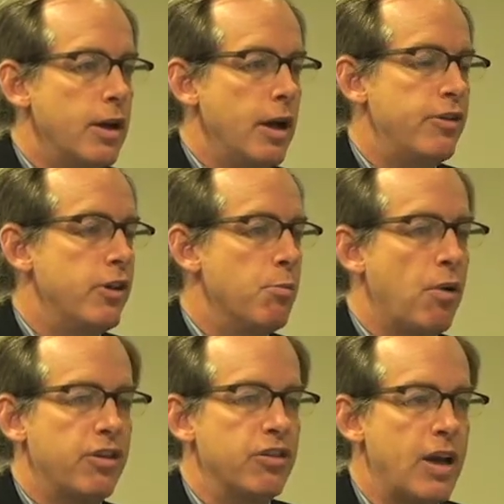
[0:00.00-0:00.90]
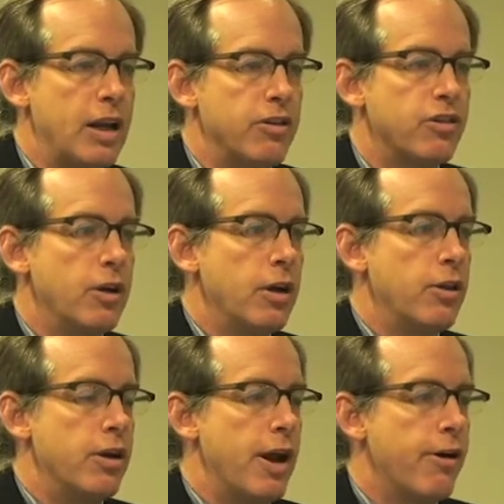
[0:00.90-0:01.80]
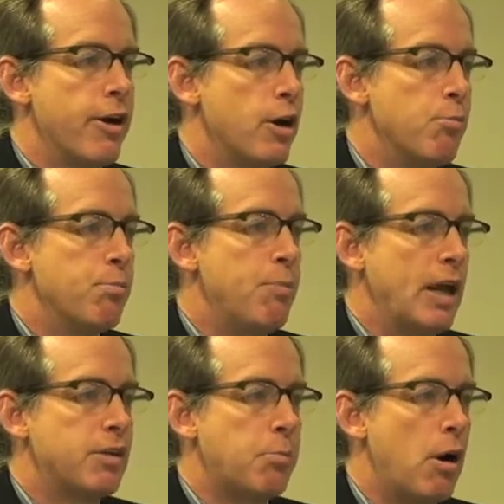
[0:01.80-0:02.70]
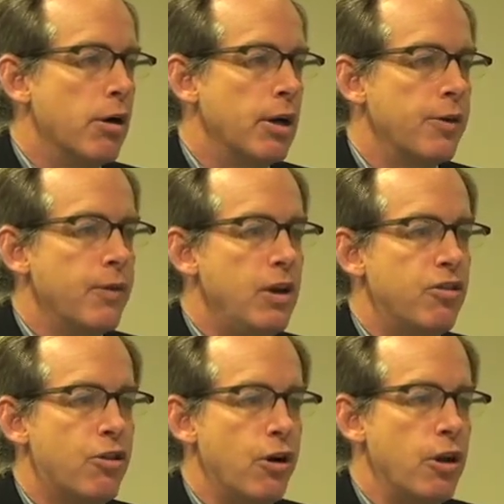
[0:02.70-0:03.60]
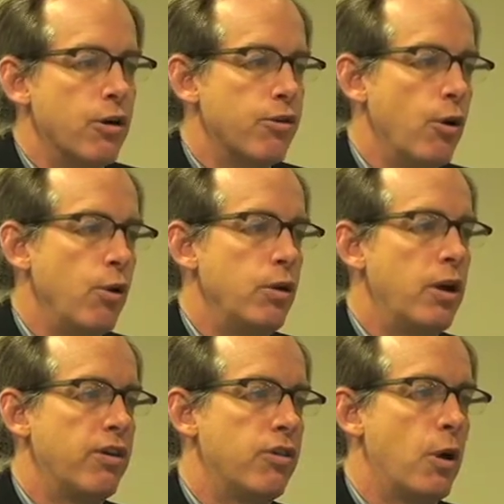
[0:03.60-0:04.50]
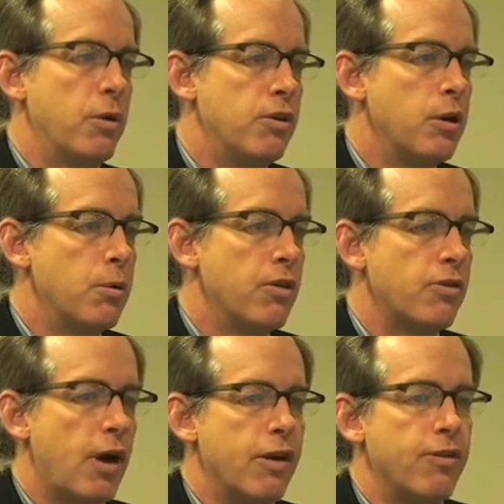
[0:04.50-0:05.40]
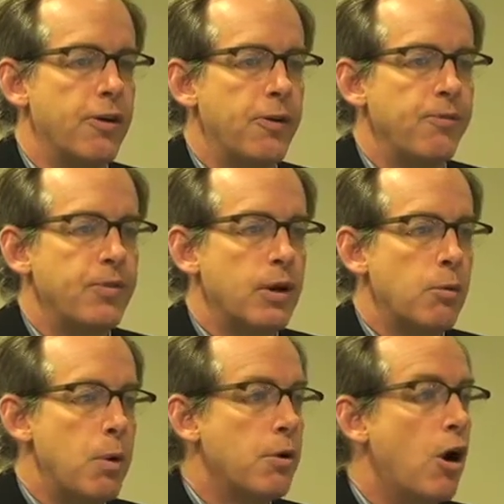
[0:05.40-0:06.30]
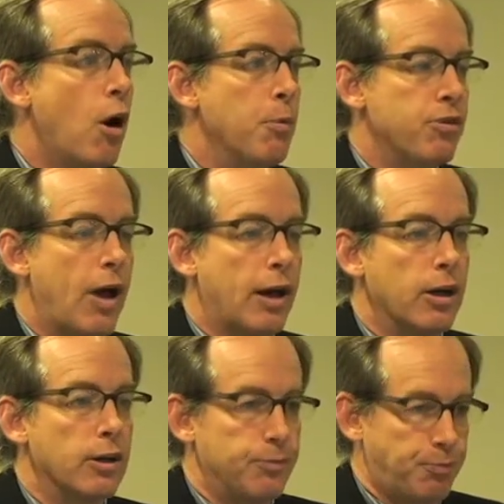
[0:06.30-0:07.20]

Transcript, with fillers: It's in the present tense. The narrator, Binx Bolling, he's 30 years old and he doesn't know what to do with his life. We would call him a slacker.